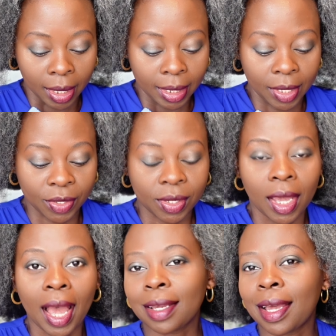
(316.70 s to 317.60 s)

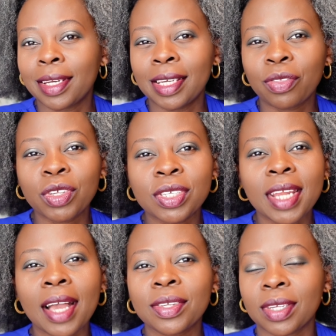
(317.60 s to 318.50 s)
yes unhealthy
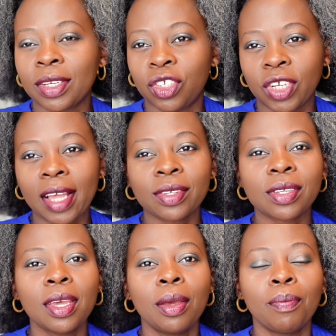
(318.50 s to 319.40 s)
snacks and
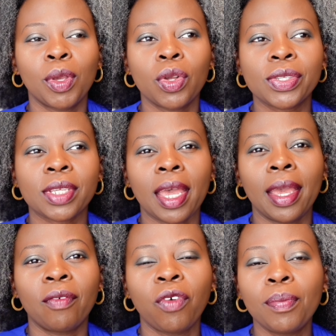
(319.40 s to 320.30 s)
junks because
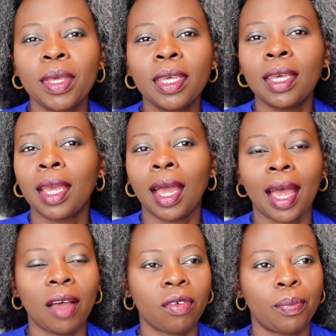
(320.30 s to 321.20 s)
uh, for me
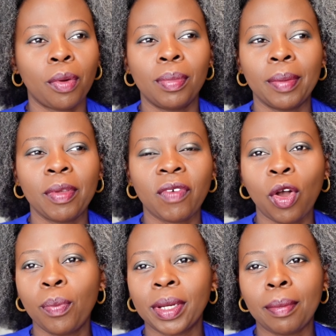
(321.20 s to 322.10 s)
I have a problem if I
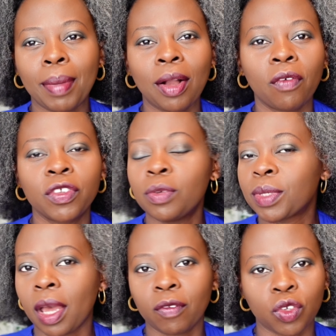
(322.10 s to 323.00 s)
open a bag of
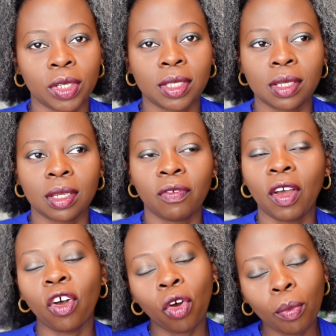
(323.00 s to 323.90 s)
chips I have to eat it if
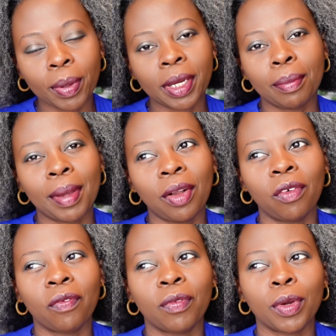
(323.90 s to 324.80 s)
I open a bag
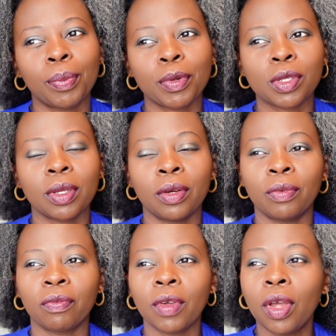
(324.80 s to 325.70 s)
of, uh, of